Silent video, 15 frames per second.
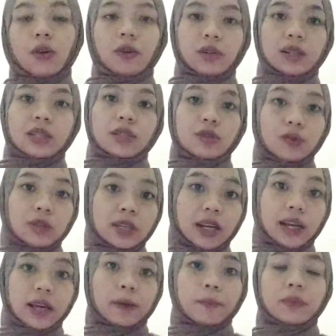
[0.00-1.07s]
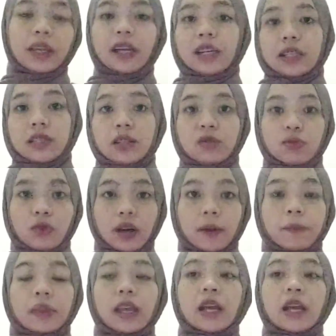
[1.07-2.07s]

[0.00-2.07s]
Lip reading: or student, and etc.